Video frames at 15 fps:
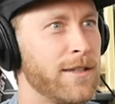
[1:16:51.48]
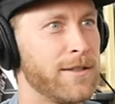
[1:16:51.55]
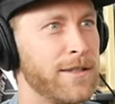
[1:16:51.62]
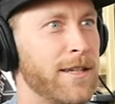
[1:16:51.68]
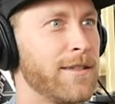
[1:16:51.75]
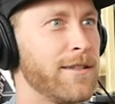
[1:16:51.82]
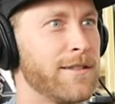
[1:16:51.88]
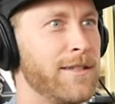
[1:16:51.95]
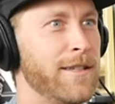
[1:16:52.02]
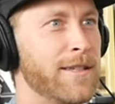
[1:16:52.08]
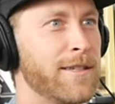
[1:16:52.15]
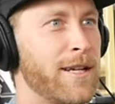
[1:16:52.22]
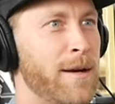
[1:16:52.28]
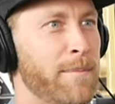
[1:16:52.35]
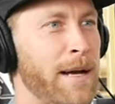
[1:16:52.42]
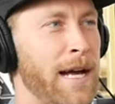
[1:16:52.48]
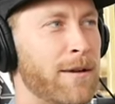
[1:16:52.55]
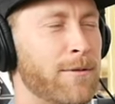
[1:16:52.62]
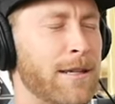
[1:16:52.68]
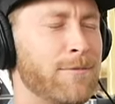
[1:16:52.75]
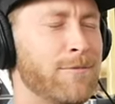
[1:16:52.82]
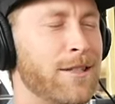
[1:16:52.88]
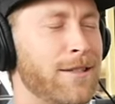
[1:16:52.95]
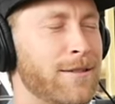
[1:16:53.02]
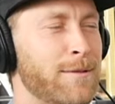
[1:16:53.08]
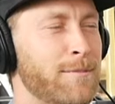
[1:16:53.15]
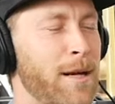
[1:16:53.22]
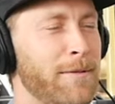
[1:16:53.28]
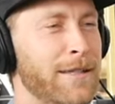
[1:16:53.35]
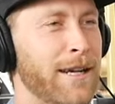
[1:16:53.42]
sick to see this come back. I'm like, well, it's
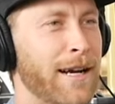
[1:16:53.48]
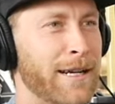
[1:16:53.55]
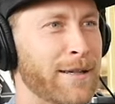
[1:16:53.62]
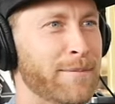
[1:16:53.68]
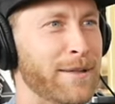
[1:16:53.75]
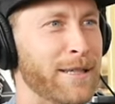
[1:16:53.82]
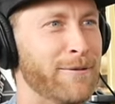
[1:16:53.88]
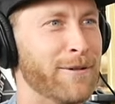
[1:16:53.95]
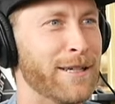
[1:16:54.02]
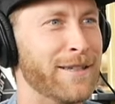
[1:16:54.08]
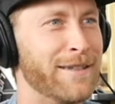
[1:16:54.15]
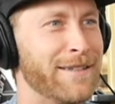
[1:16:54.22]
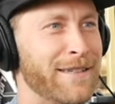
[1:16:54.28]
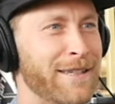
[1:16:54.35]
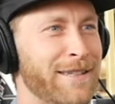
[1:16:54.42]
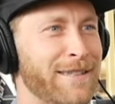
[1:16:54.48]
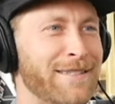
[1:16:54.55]
probably not going to be what, we're not going to